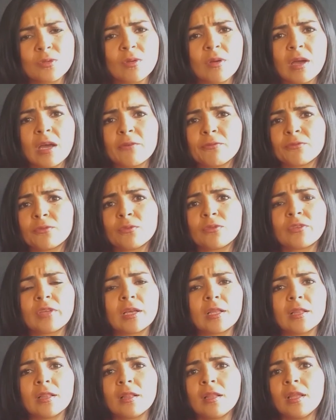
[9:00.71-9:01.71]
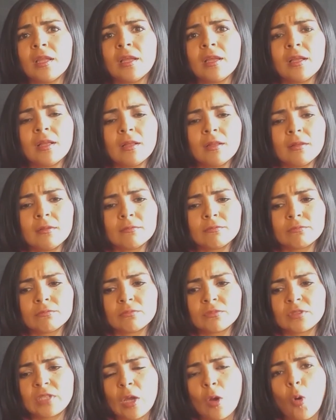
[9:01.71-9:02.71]
You don't have to tell
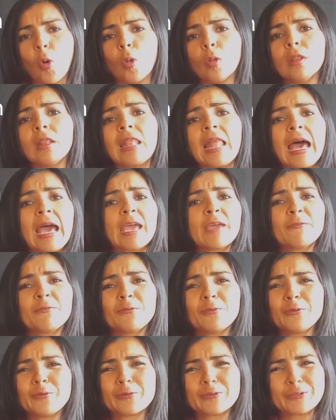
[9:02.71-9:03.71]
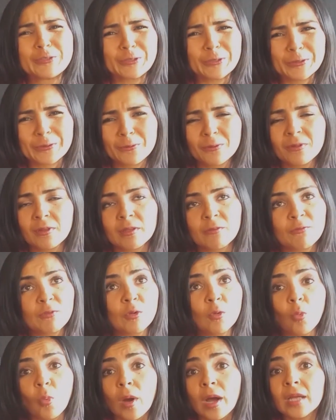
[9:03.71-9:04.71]
the whole life to your journal. If
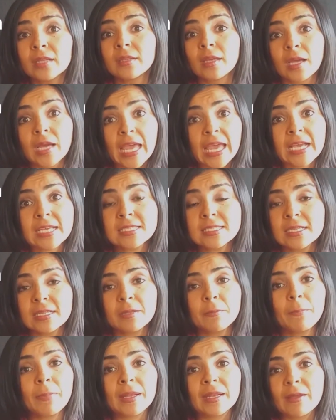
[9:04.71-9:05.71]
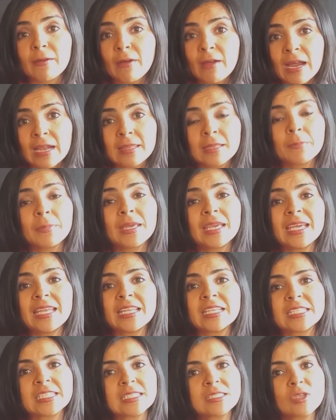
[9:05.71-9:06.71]
you want, excellent, but at the
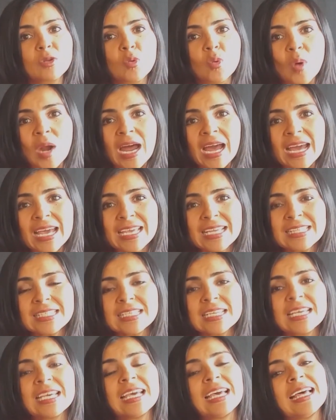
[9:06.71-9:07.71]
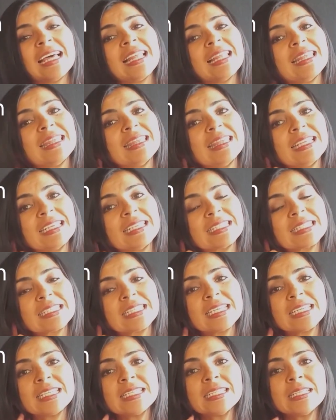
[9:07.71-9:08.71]
beginning, just write,
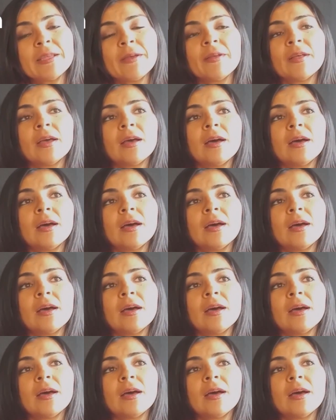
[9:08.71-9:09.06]
listen,